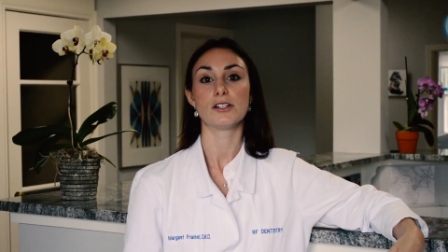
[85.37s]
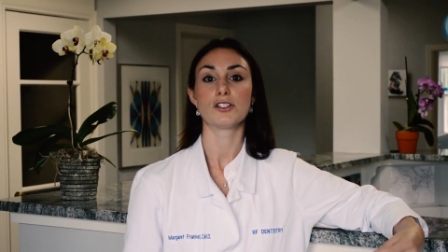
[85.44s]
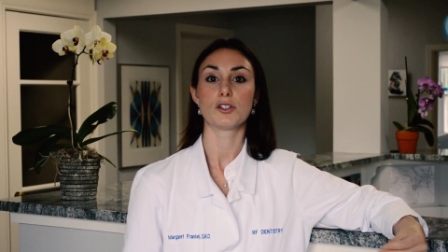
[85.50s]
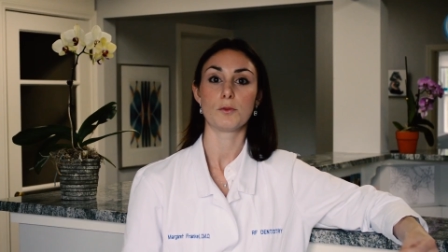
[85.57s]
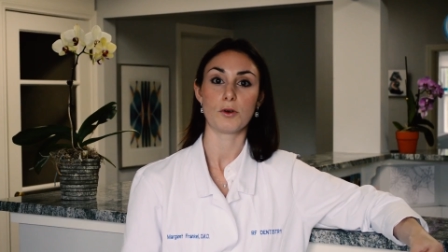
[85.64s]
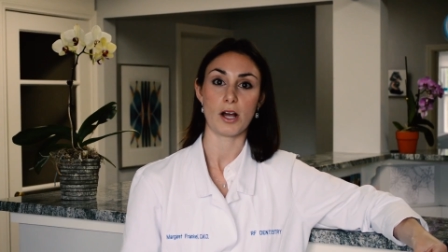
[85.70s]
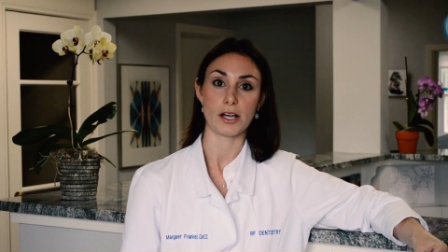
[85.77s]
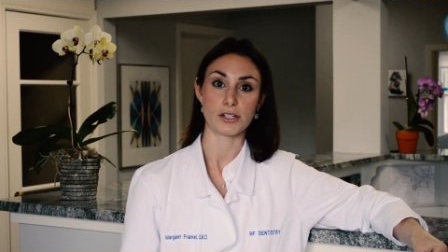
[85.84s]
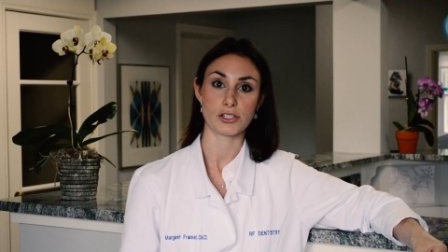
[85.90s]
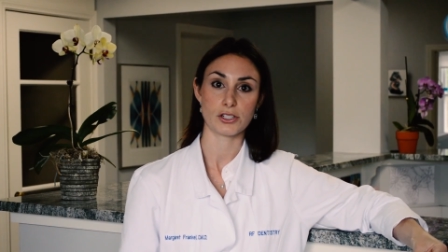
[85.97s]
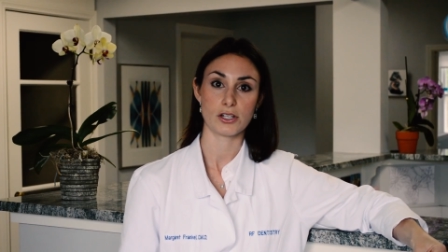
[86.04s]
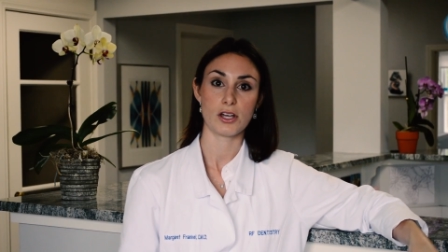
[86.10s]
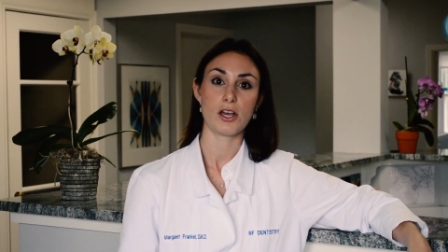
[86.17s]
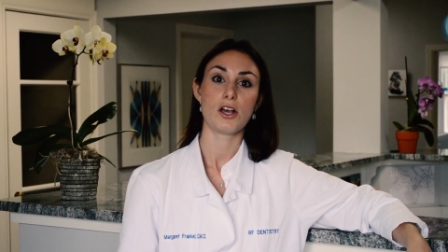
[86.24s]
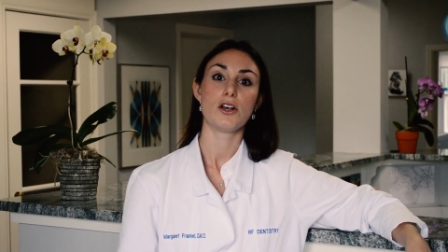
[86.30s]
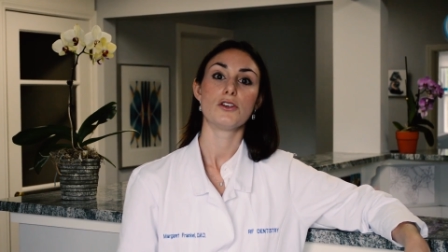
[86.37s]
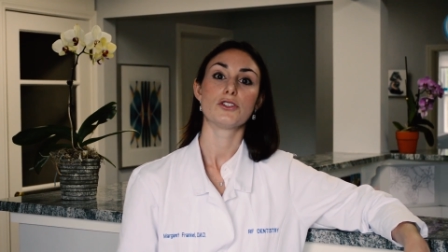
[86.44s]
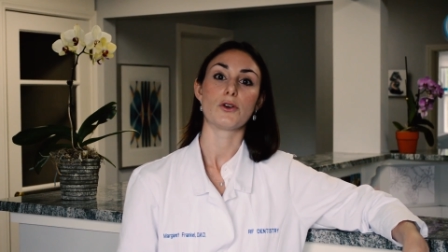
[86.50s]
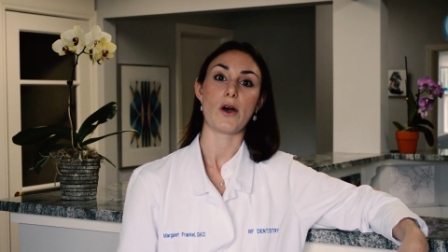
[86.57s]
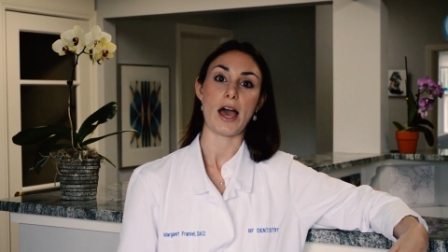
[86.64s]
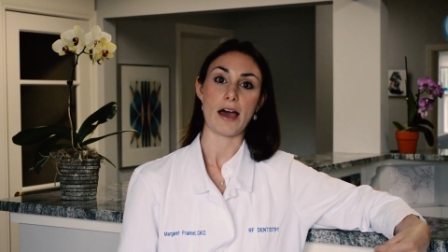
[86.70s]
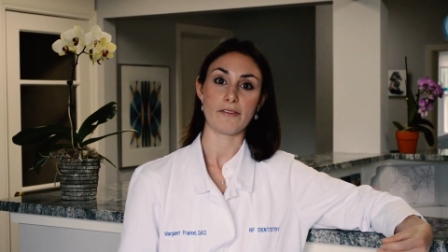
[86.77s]
to brush. So
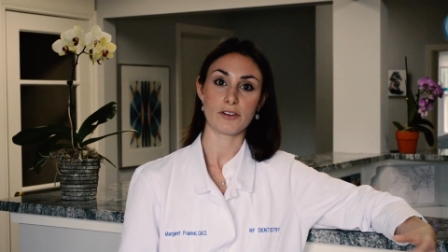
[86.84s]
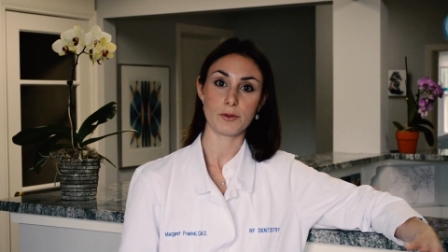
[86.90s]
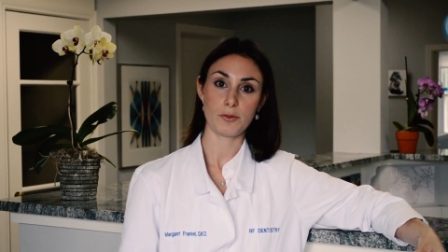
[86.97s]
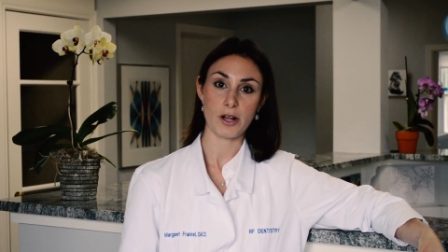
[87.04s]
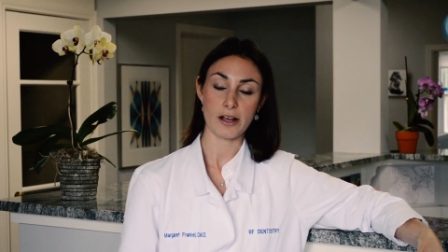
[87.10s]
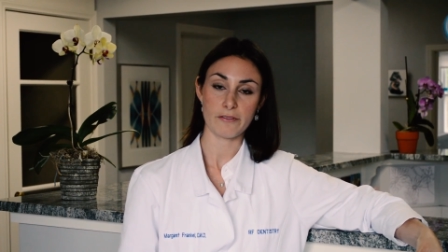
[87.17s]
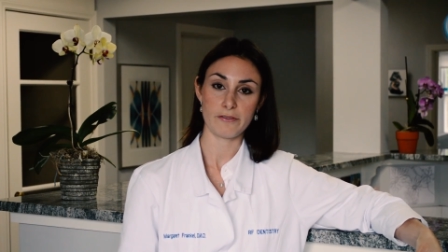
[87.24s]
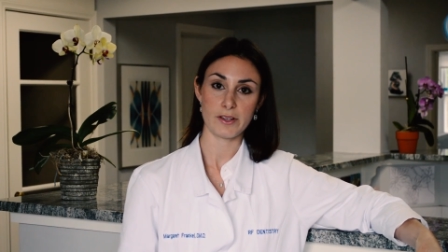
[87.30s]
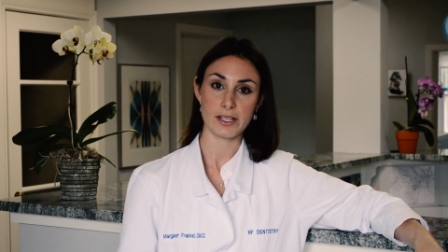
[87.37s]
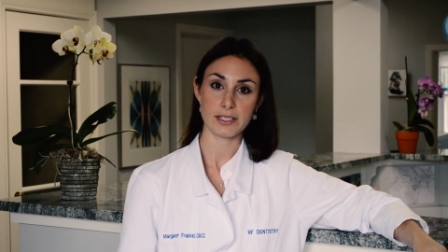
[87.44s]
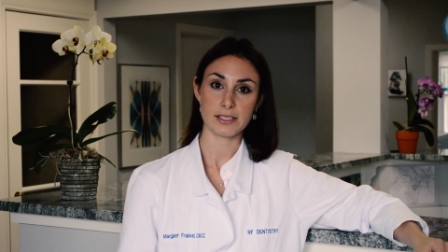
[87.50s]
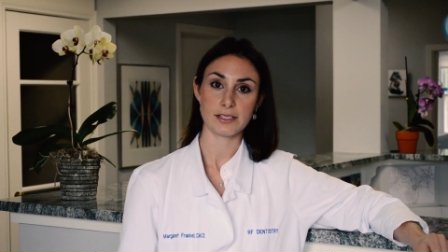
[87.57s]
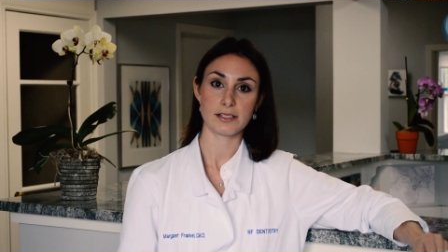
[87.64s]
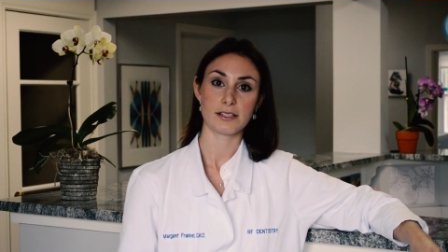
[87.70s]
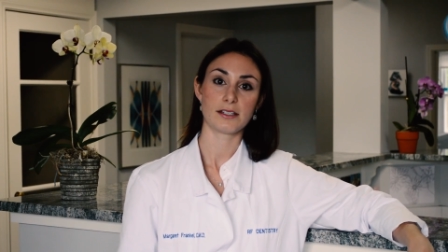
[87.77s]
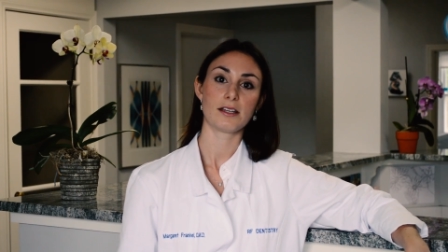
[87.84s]
after breakfast,